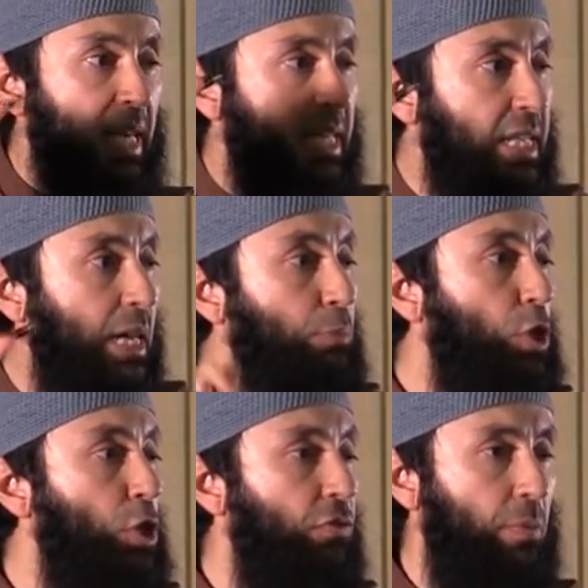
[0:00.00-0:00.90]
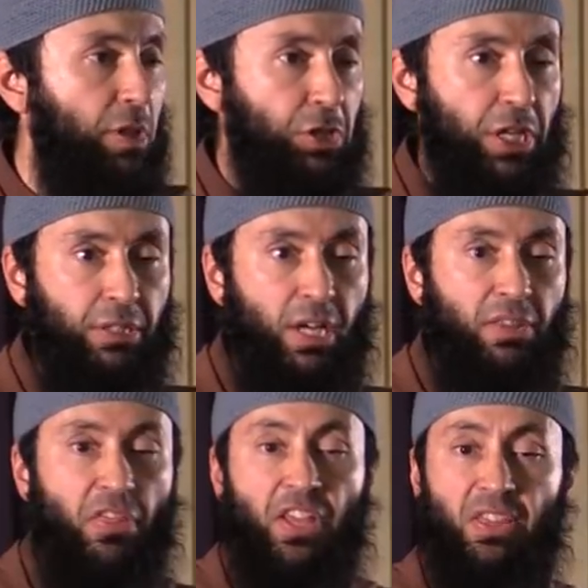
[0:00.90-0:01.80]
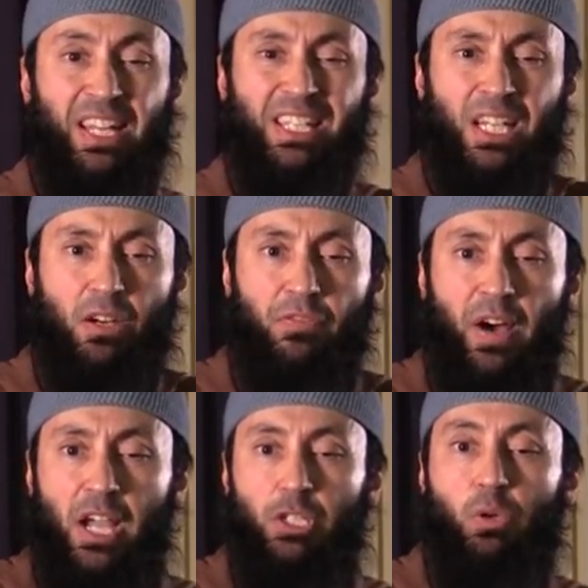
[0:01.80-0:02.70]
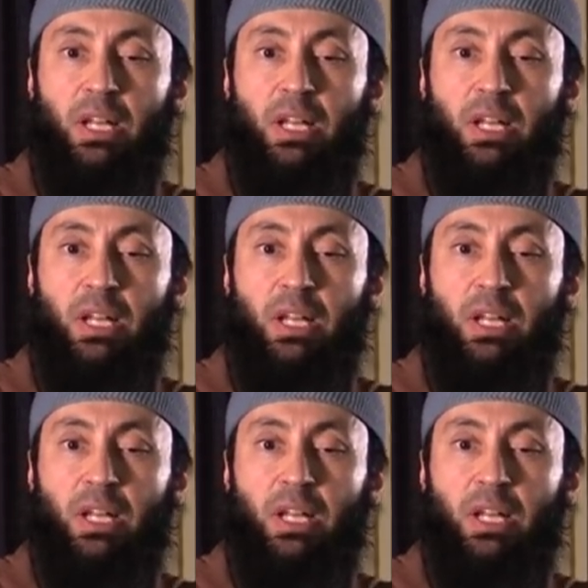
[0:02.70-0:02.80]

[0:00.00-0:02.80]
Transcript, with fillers: they come to you from the shaitan, the thing that terrifies